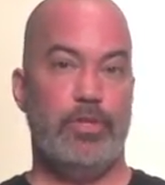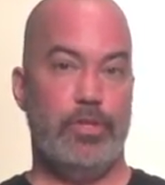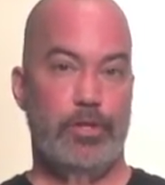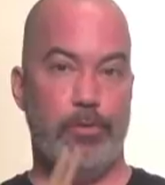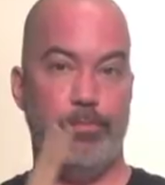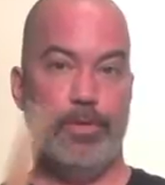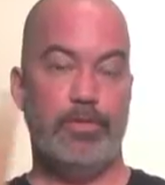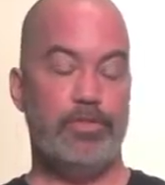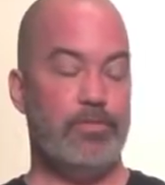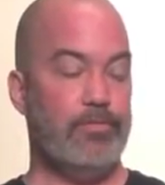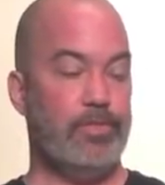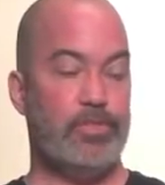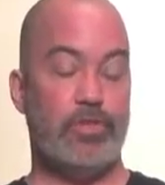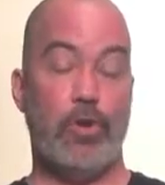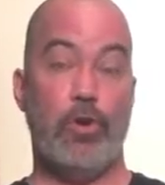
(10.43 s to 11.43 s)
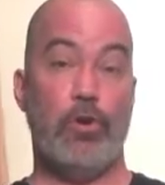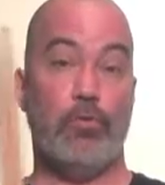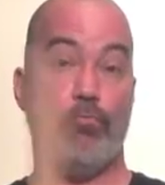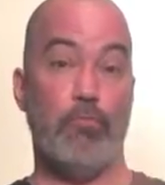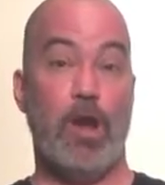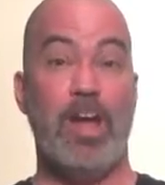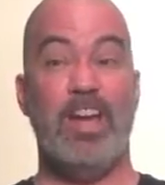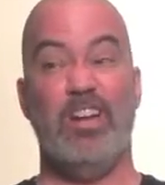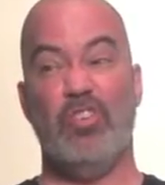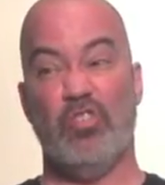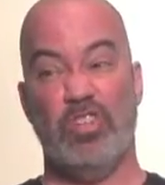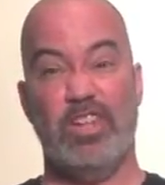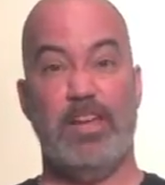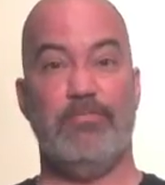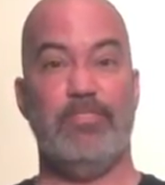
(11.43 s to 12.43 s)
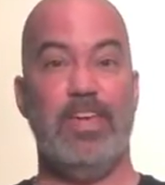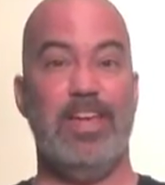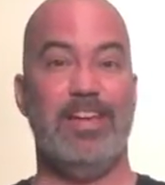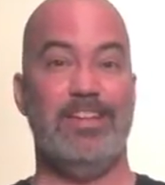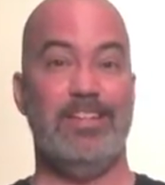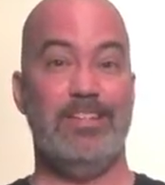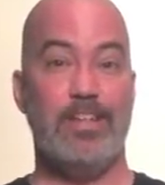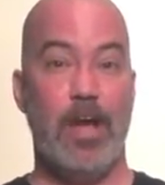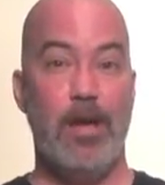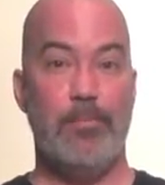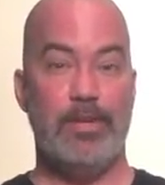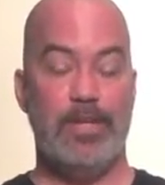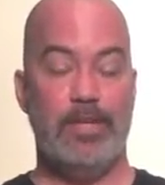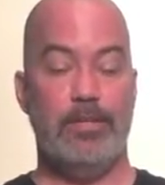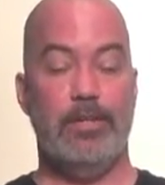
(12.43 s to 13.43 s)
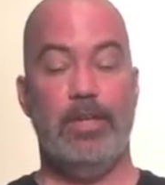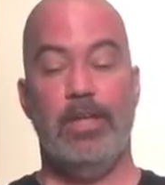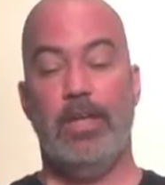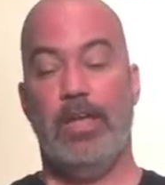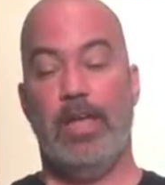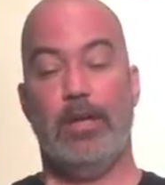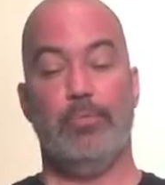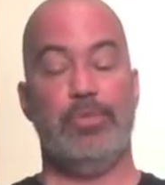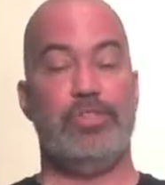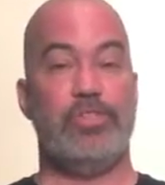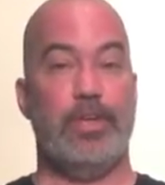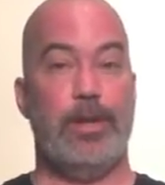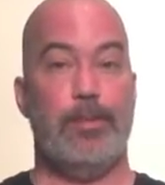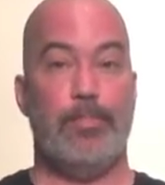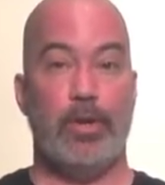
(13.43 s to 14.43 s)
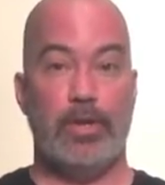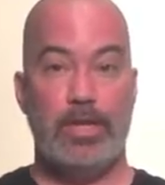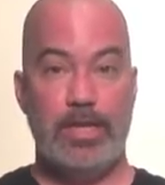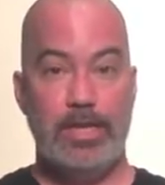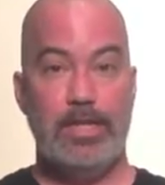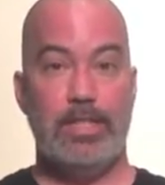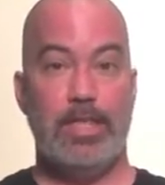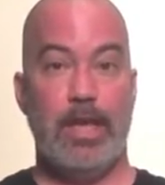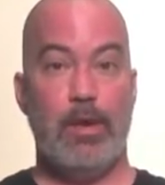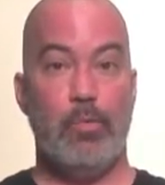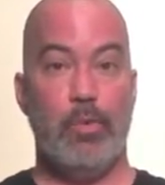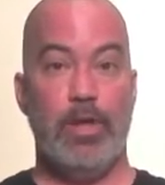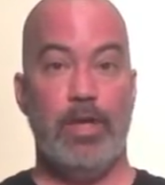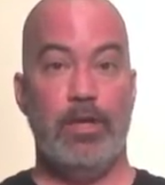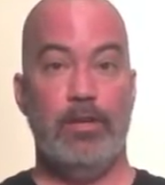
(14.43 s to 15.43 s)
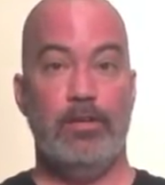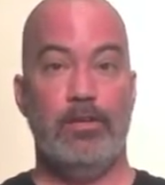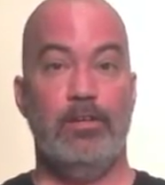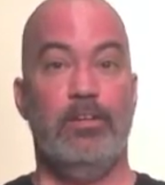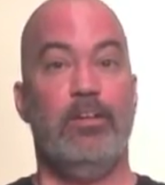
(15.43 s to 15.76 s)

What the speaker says: You know, most of us are right or left hand dominant and we set up our kit that way,